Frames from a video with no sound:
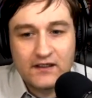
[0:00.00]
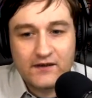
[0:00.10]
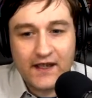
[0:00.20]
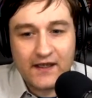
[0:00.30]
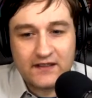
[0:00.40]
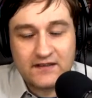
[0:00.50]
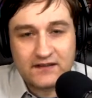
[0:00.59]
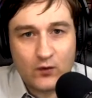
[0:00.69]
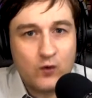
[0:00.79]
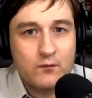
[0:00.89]
that is
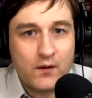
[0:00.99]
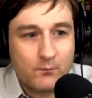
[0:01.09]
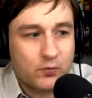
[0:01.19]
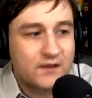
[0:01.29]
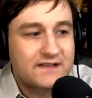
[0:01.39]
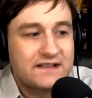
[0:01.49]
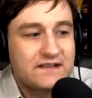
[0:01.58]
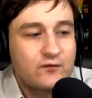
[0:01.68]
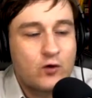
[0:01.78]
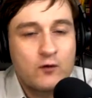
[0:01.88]
a
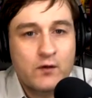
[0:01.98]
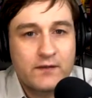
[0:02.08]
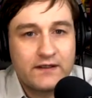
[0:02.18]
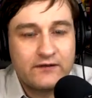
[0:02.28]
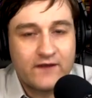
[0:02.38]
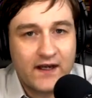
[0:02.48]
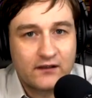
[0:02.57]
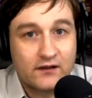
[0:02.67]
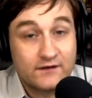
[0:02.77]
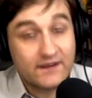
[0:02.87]
predictive comorbidity
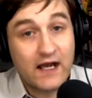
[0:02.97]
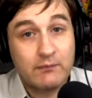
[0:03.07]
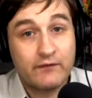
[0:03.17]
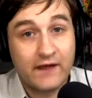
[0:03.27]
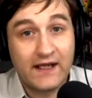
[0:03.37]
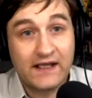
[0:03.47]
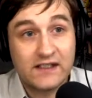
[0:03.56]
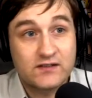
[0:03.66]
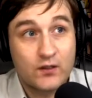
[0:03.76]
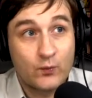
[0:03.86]
factor on top of
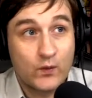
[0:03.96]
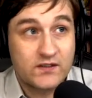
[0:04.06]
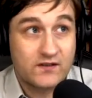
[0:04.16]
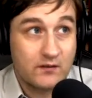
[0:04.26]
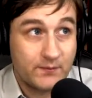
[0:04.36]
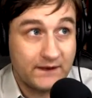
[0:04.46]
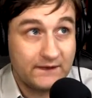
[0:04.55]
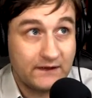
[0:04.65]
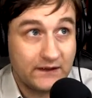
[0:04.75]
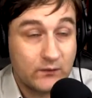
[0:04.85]
age, which is
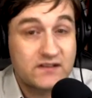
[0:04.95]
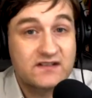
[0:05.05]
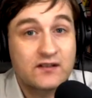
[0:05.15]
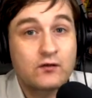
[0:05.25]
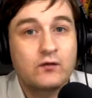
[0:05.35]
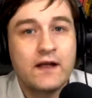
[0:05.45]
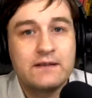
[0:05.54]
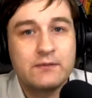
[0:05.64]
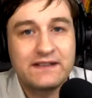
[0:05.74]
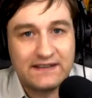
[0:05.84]
obesity, which is
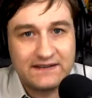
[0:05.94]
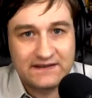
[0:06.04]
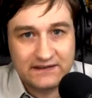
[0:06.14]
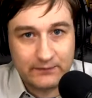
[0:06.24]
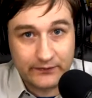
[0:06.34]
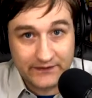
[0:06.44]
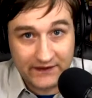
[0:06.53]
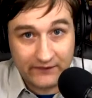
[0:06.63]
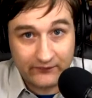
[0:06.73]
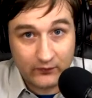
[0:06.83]
incredibly easy to
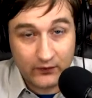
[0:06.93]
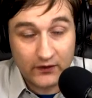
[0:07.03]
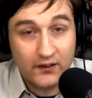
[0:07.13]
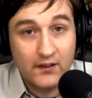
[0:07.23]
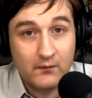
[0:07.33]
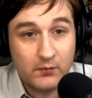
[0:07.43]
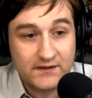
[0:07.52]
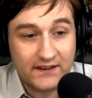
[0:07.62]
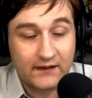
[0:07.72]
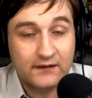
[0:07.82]

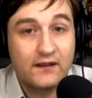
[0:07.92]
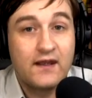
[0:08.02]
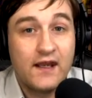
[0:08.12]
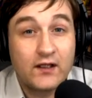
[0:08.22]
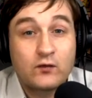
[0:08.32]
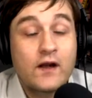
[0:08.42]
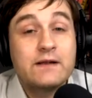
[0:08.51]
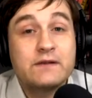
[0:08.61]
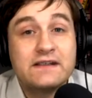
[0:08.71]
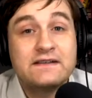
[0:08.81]
predict,
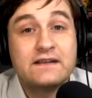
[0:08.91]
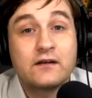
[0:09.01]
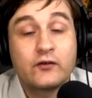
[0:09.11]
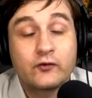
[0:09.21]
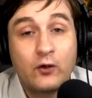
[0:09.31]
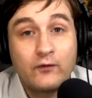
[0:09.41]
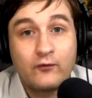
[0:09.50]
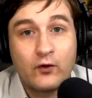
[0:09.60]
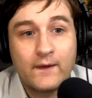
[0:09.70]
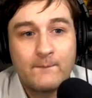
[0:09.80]
incredibly easy to control
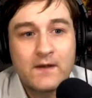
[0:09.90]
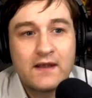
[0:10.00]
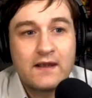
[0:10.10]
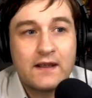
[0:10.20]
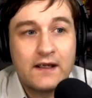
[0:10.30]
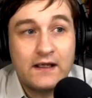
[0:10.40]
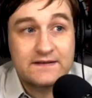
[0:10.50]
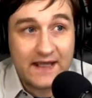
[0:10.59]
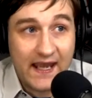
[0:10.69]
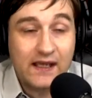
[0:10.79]
for.
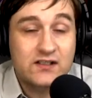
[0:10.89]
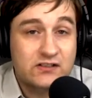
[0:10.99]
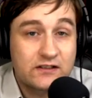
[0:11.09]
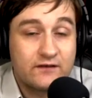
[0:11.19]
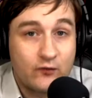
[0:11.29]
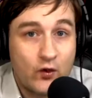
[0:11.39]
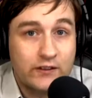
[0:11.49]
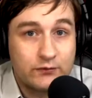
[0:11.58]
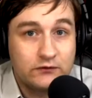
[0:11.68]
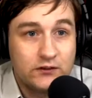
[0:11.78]
It's actually
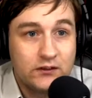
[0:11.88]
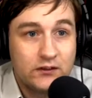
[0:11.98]
avoidable,